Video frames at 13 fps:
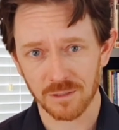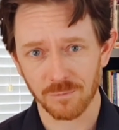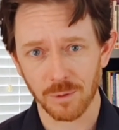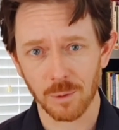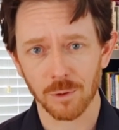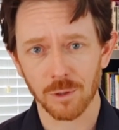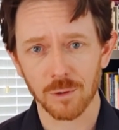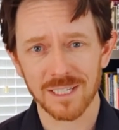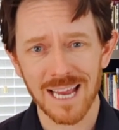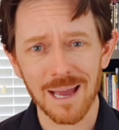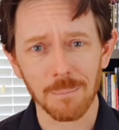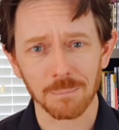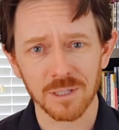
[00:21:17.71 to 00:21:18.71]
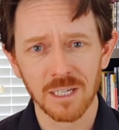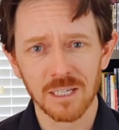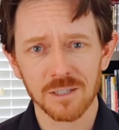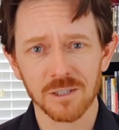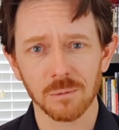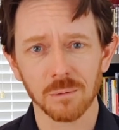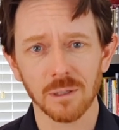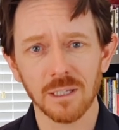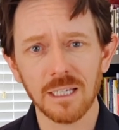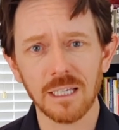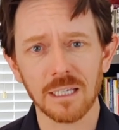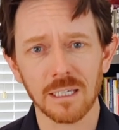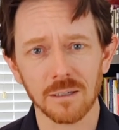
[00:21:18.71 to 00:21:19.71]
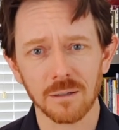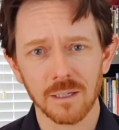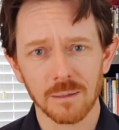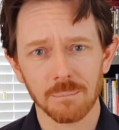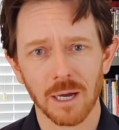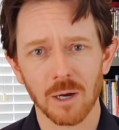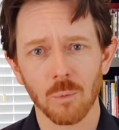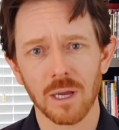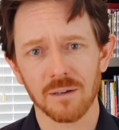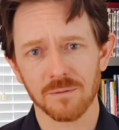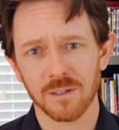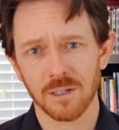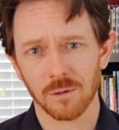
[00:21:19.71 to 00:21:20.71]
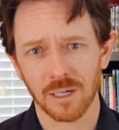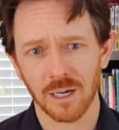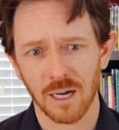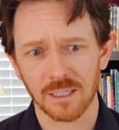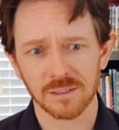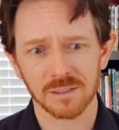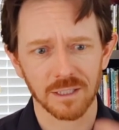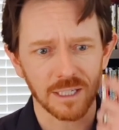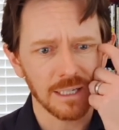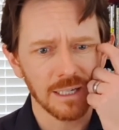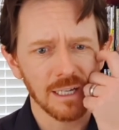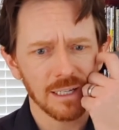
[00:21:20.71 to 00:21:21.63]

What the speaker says: if we were to attempt to lead by way of curiosity.